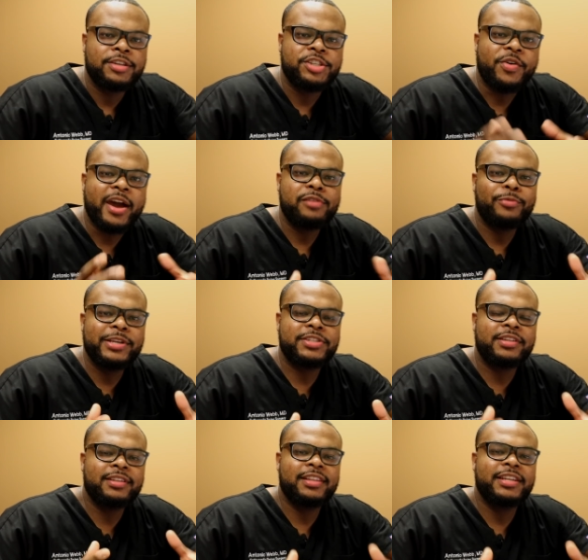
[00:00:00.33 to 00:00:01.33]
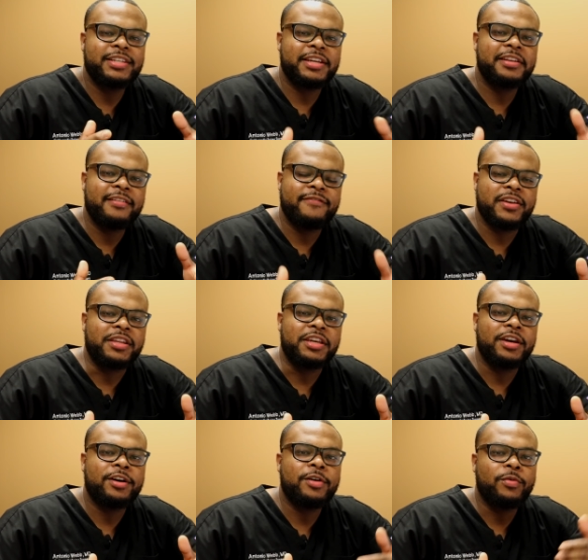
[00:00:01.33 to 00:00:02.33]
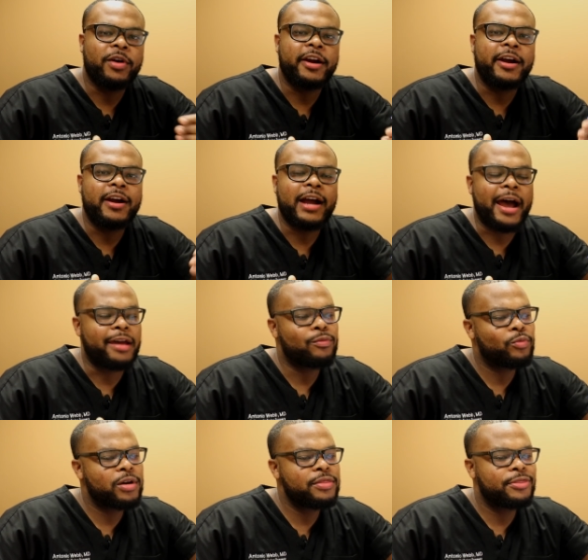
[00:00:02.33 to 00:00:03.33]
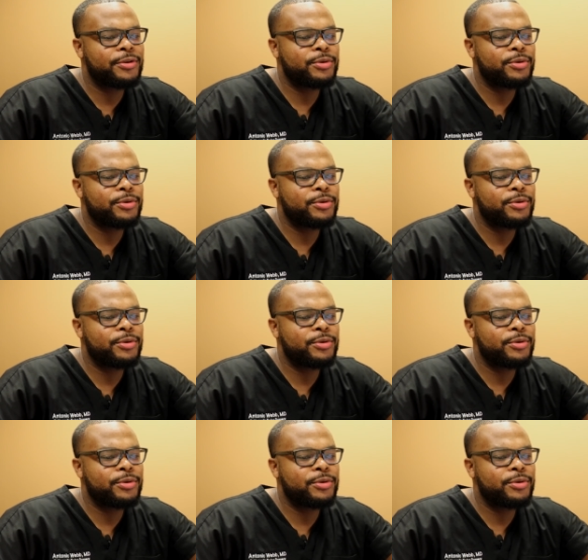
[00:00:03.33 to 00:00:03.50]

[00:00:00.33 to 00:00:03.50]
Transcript: So I recently did a video where I went